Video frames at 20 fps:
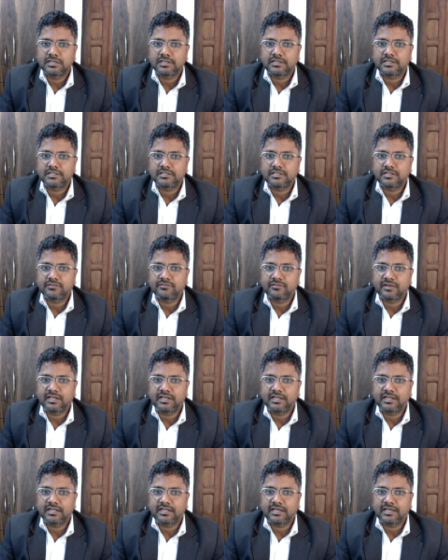is
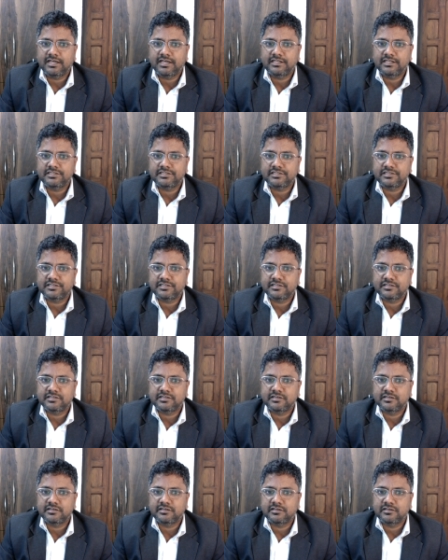defined as
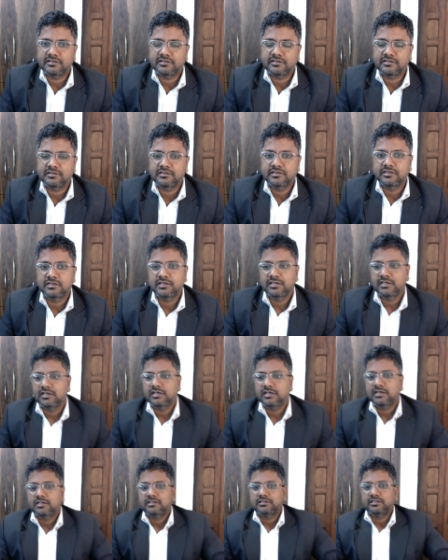
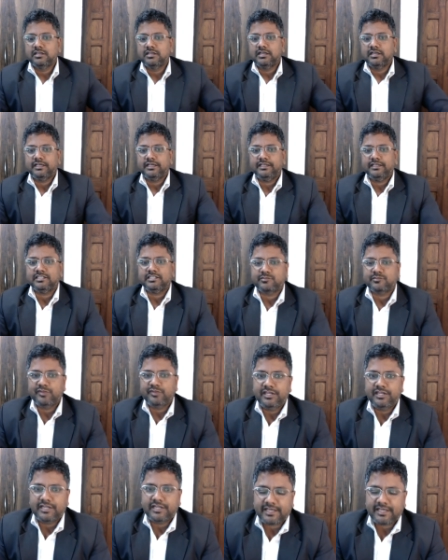the
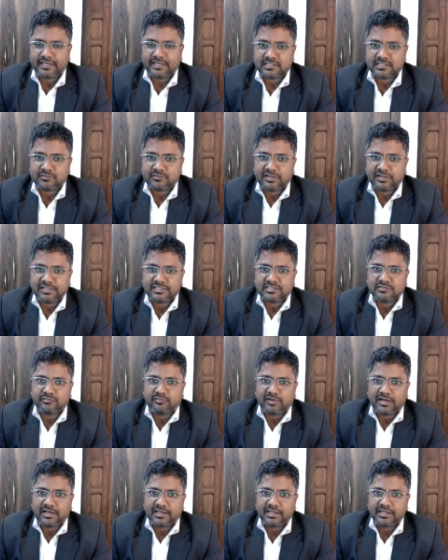speed expressed
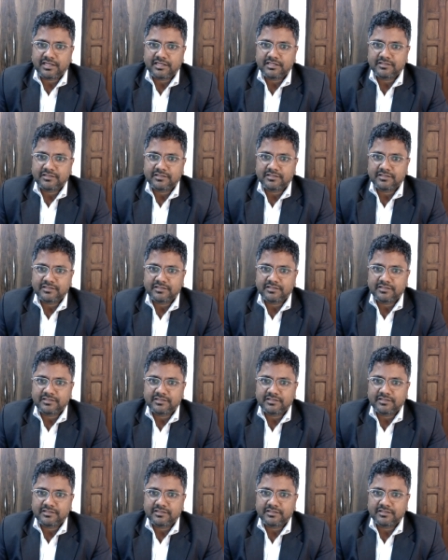by